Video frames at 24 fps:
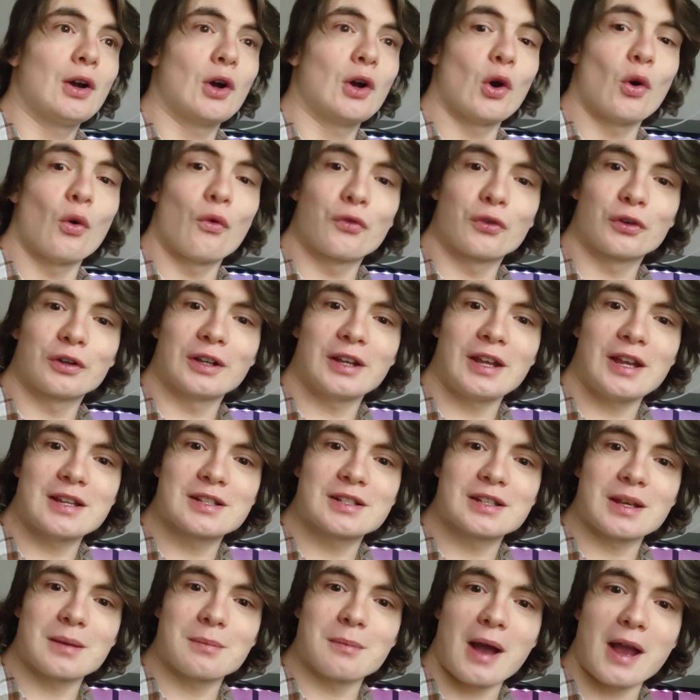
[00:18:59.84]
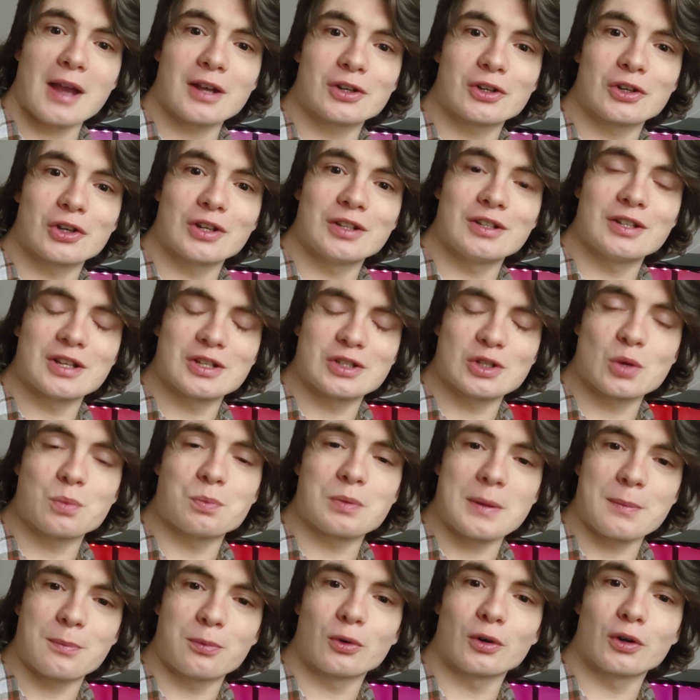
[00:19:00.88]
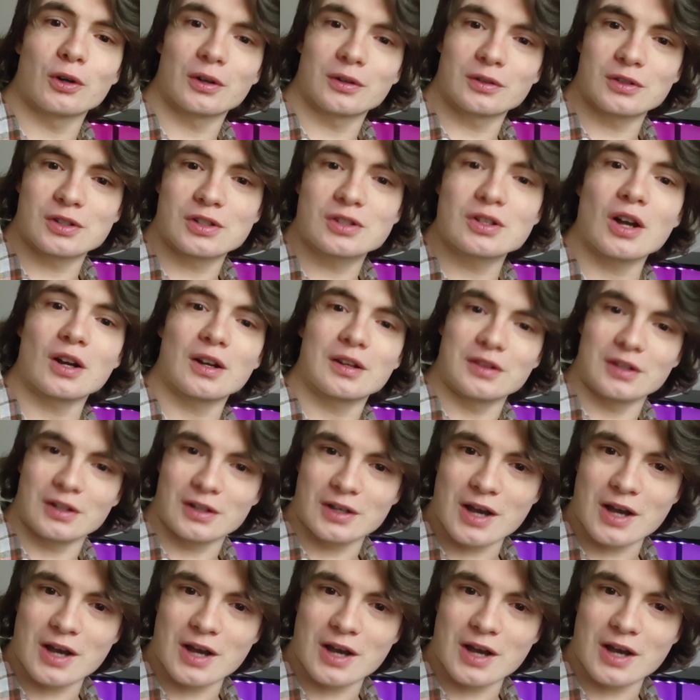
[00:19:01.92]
Over easy. My goodness, you people are stuck in the